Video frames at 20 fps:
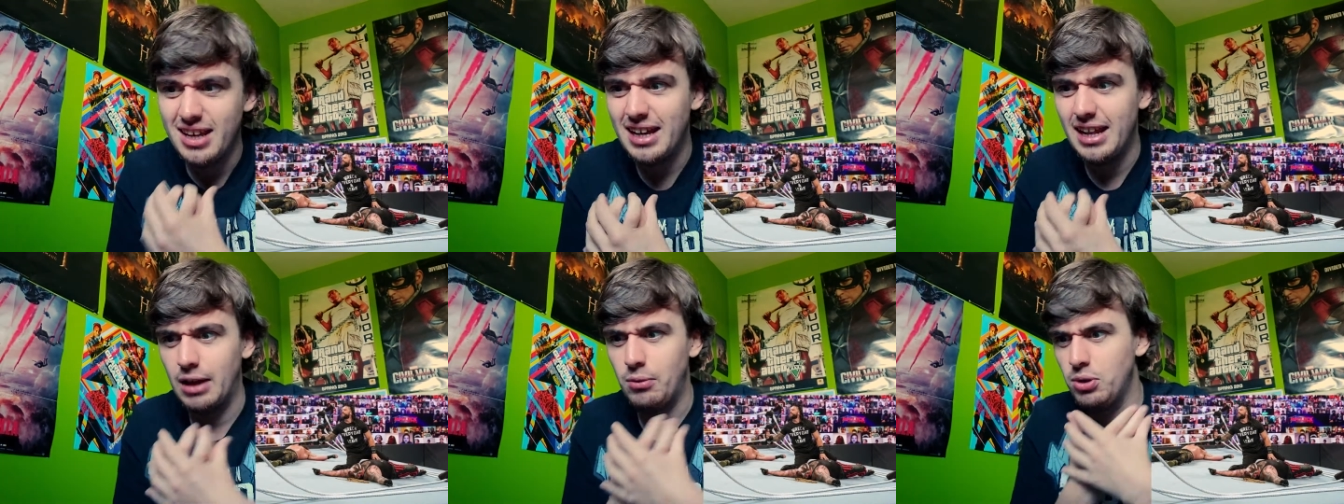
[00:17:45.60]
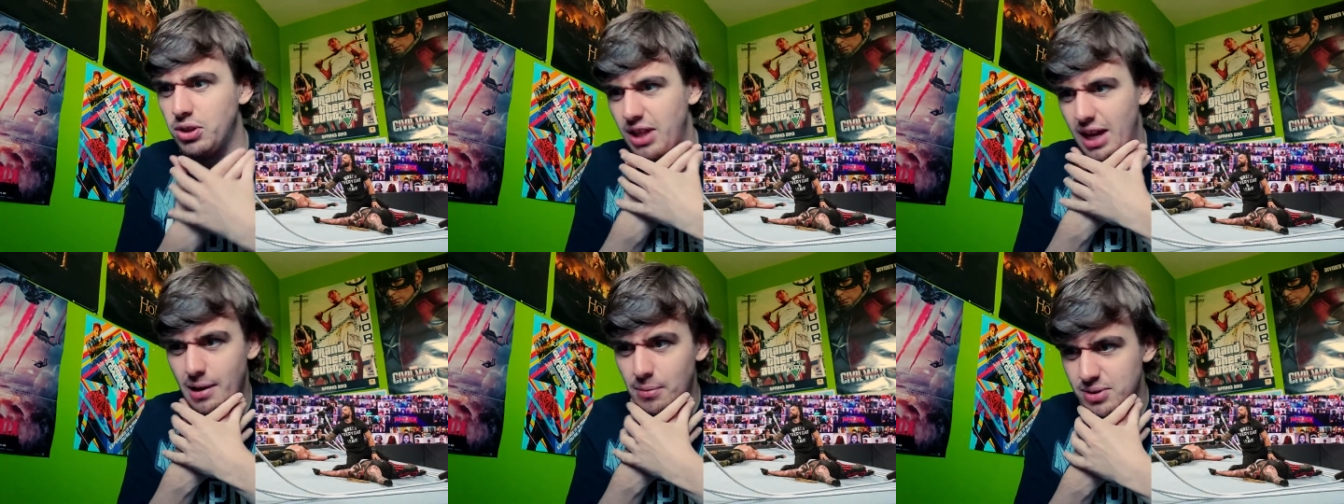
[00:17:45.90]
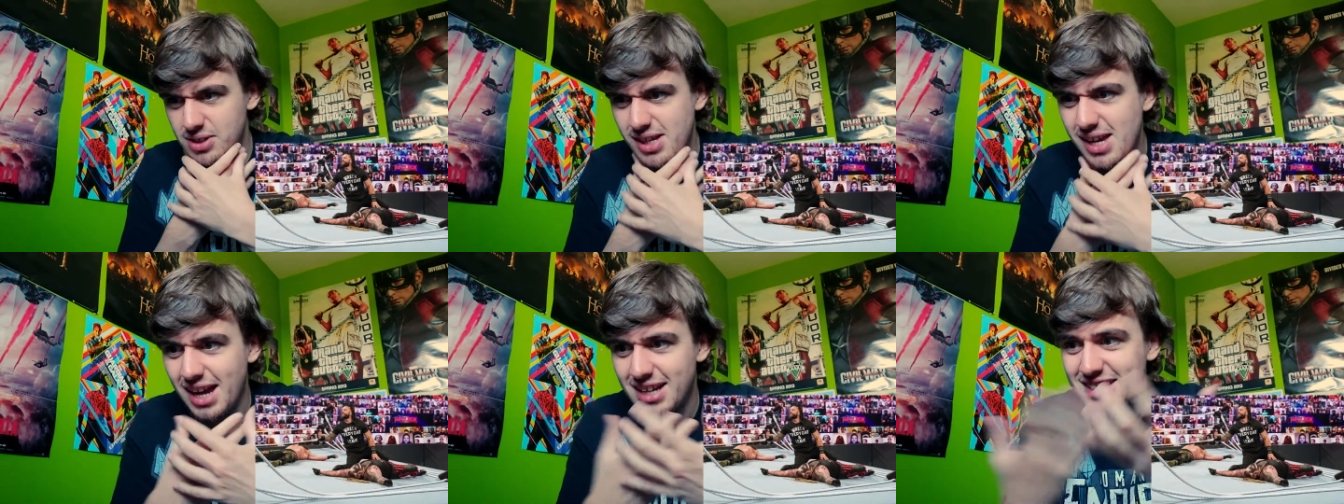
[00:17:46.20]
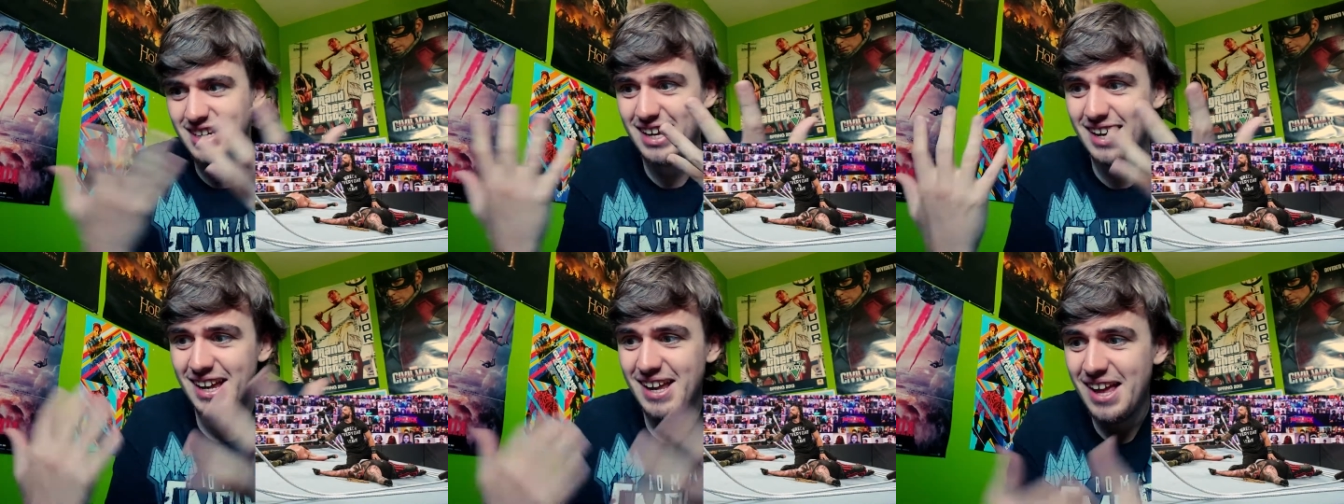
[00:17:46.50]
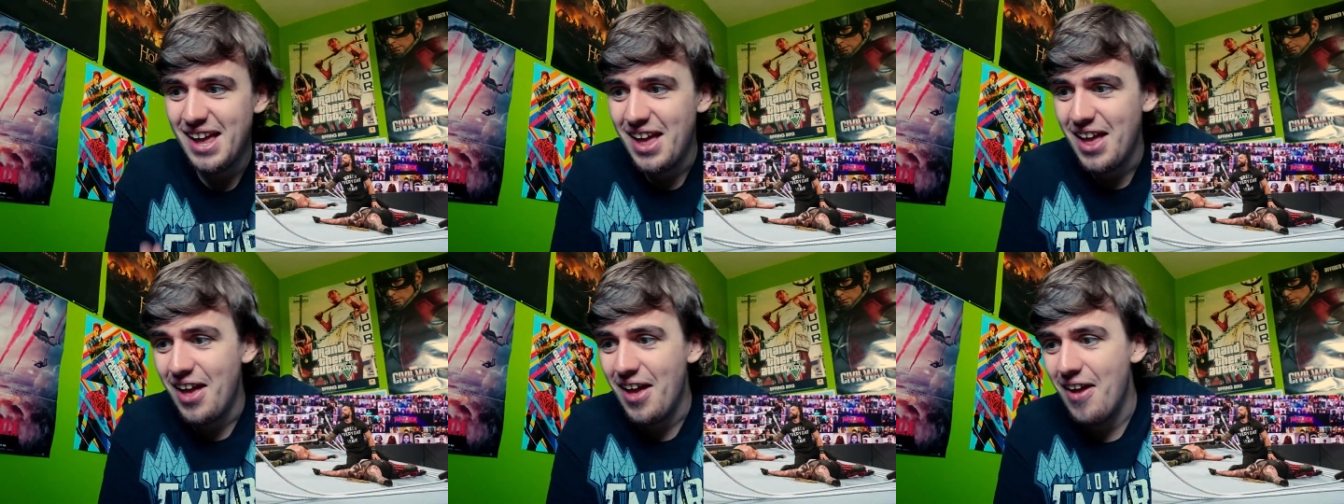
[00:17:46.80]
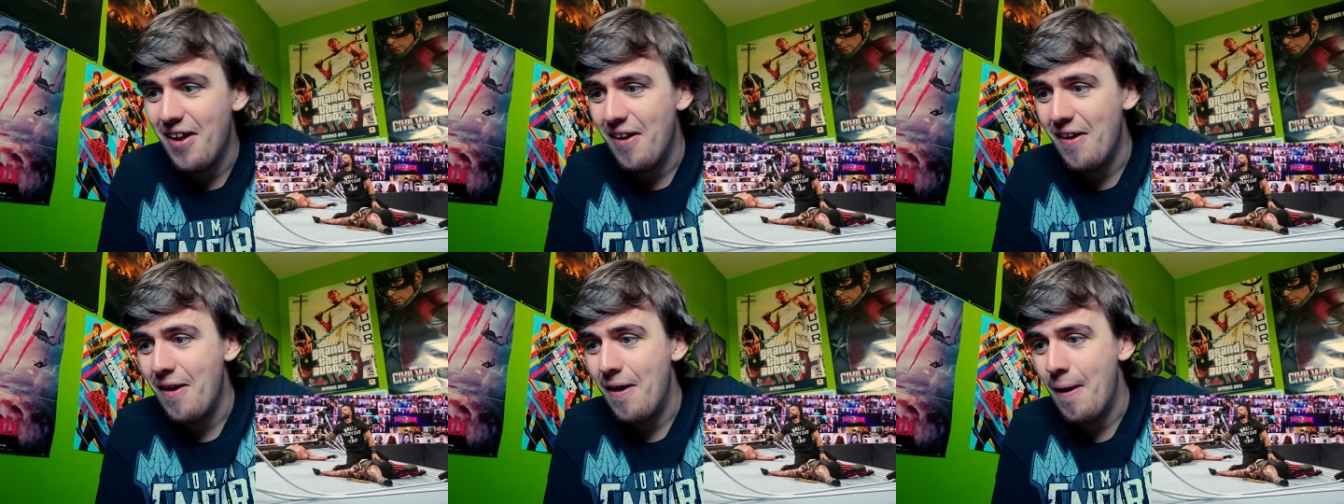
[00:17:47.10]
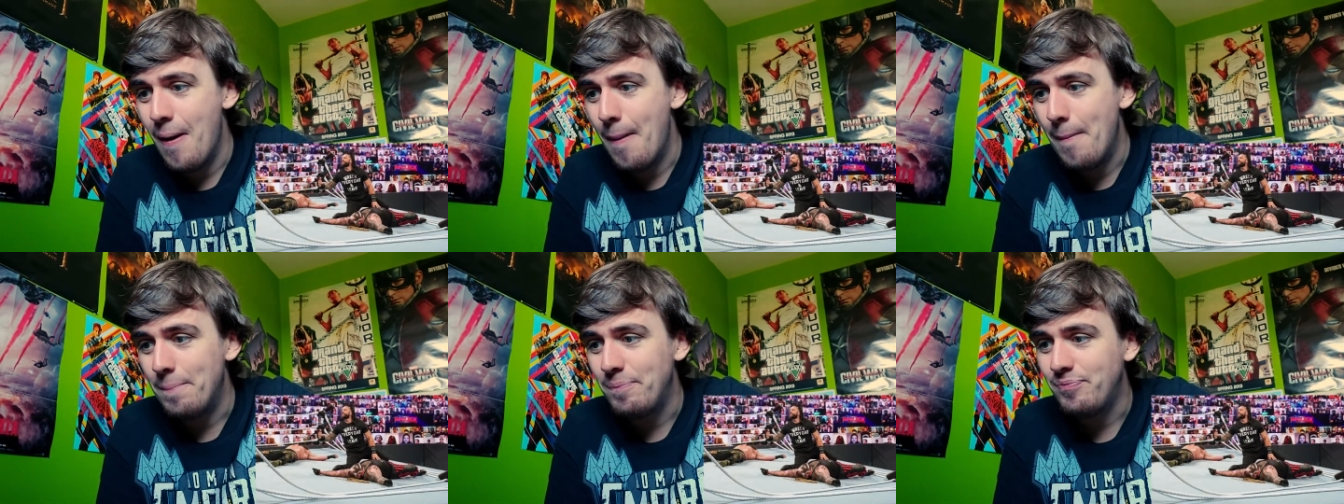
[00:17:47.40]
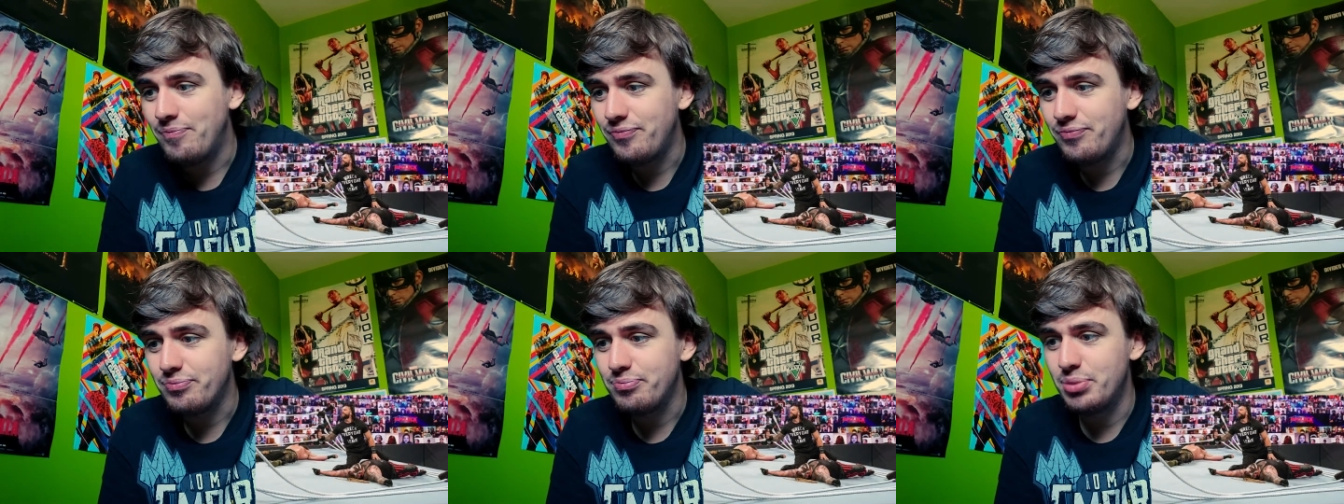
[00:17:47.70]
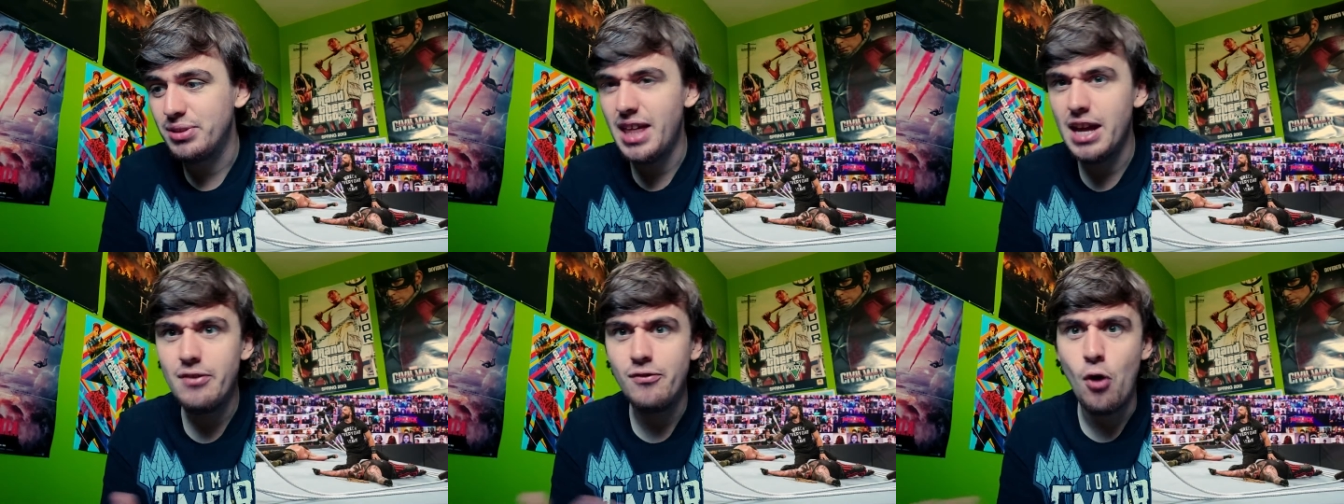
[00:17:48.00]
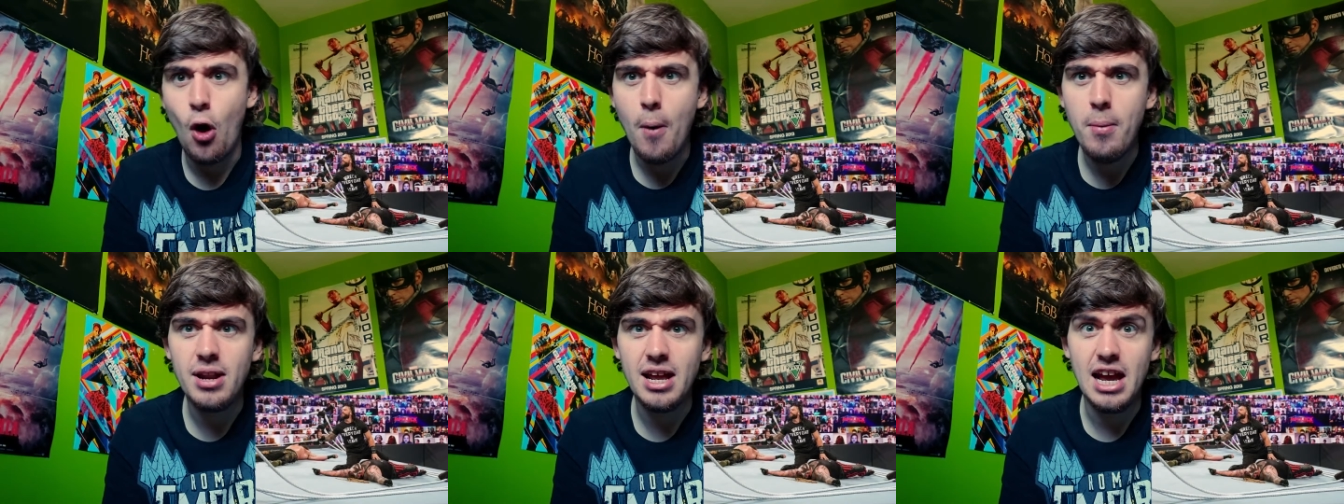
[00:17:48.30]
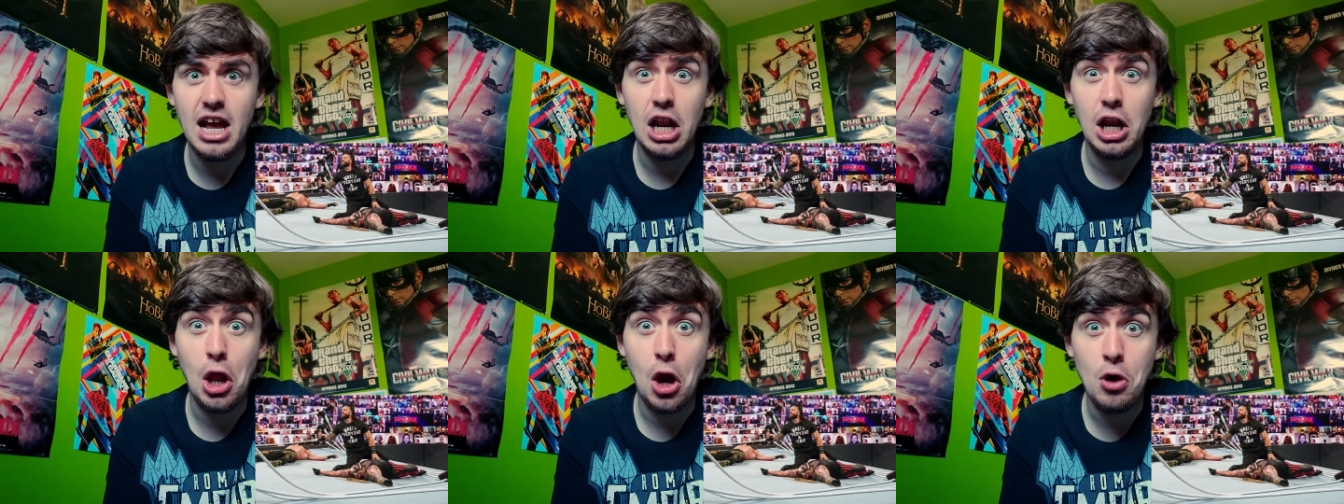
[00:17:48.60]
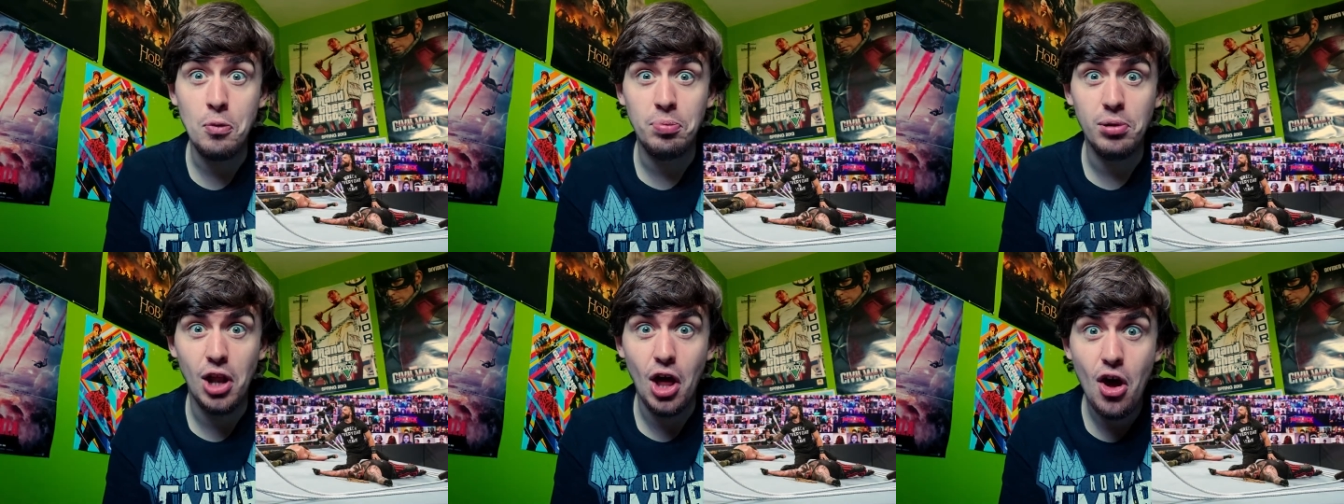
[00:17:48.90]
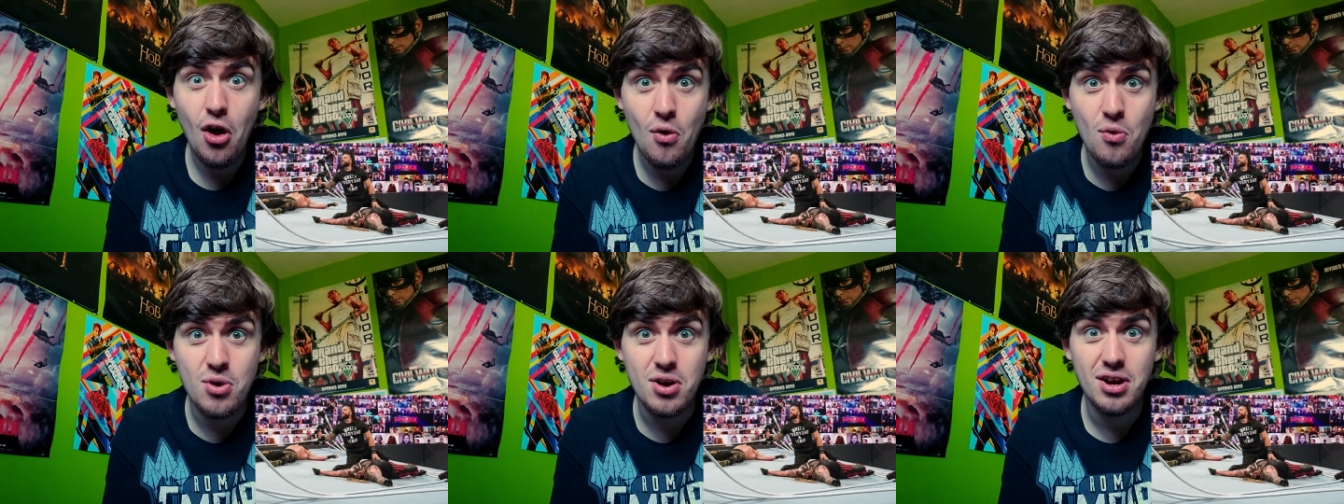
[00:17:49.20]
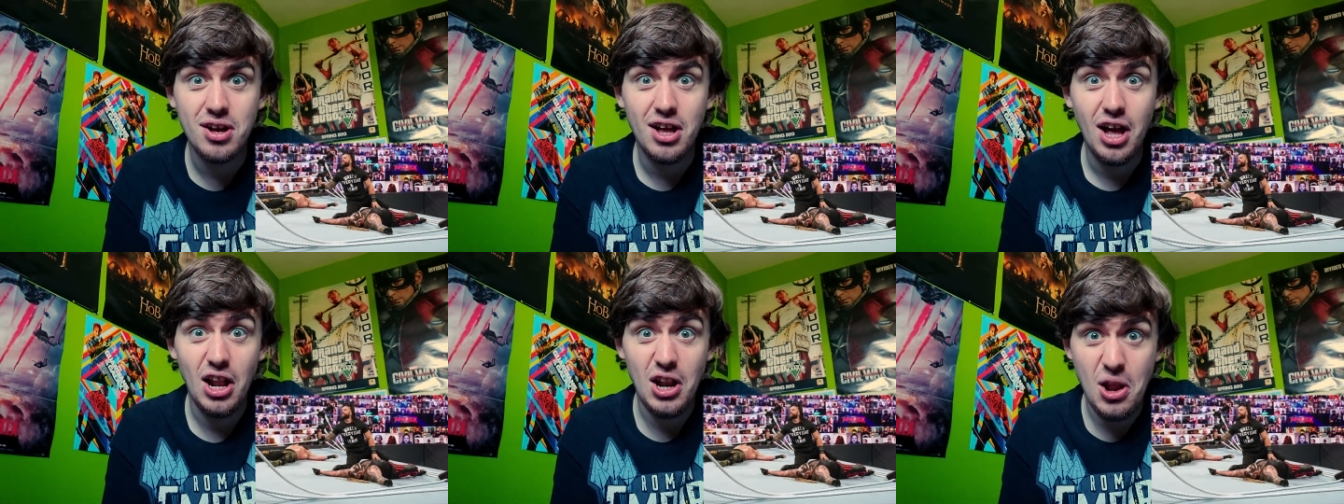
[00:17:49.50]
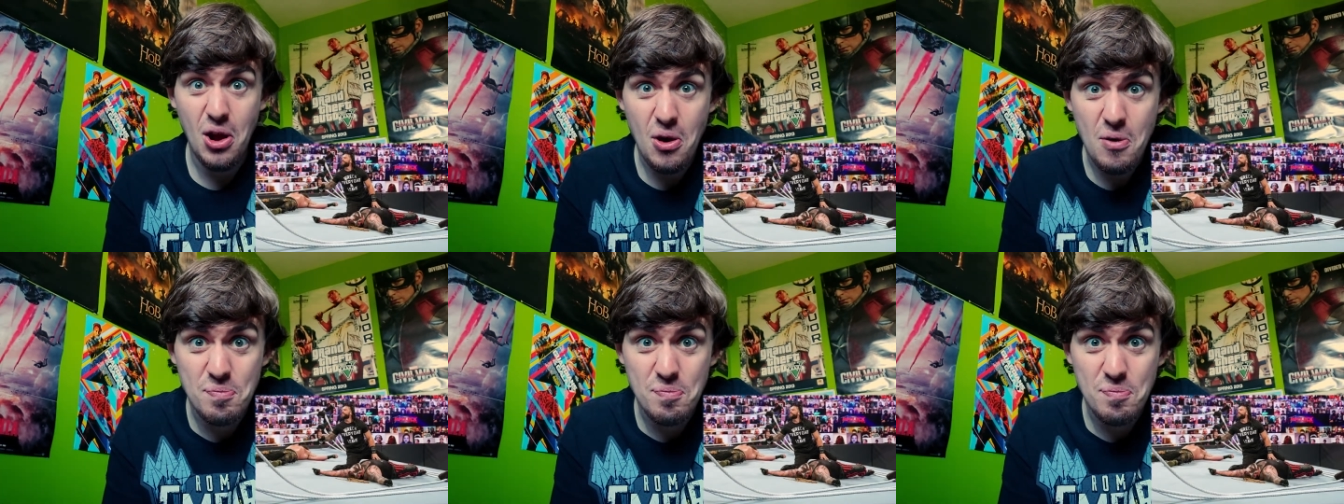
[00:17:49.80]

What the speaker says: it. Like, what the hell was that? But then Roman hit a low blow on